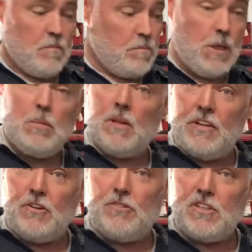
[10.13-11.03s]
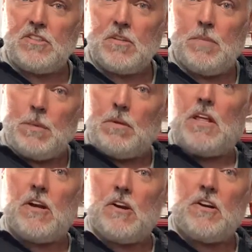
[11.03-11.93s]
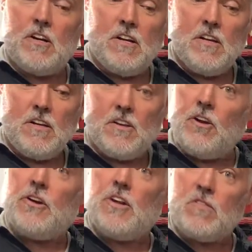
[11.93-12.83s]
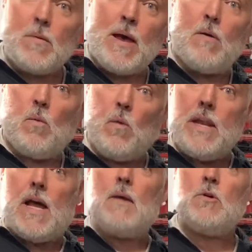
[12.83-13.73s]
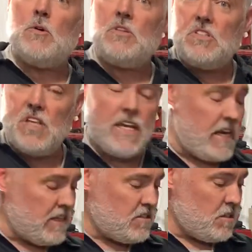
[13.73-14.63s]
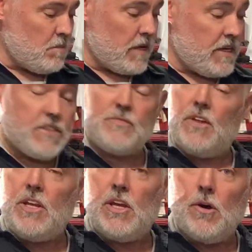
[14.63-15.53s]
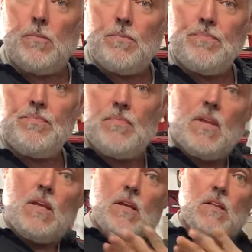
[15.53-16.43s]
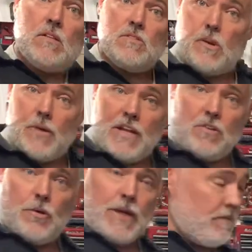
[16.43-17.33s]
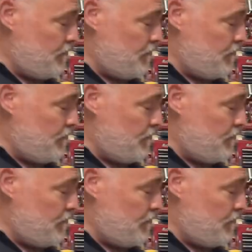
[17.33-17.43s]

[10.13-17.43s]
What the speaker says: people of interest, people that are curious about what I'm going to say next in my next video. Let's get right to it.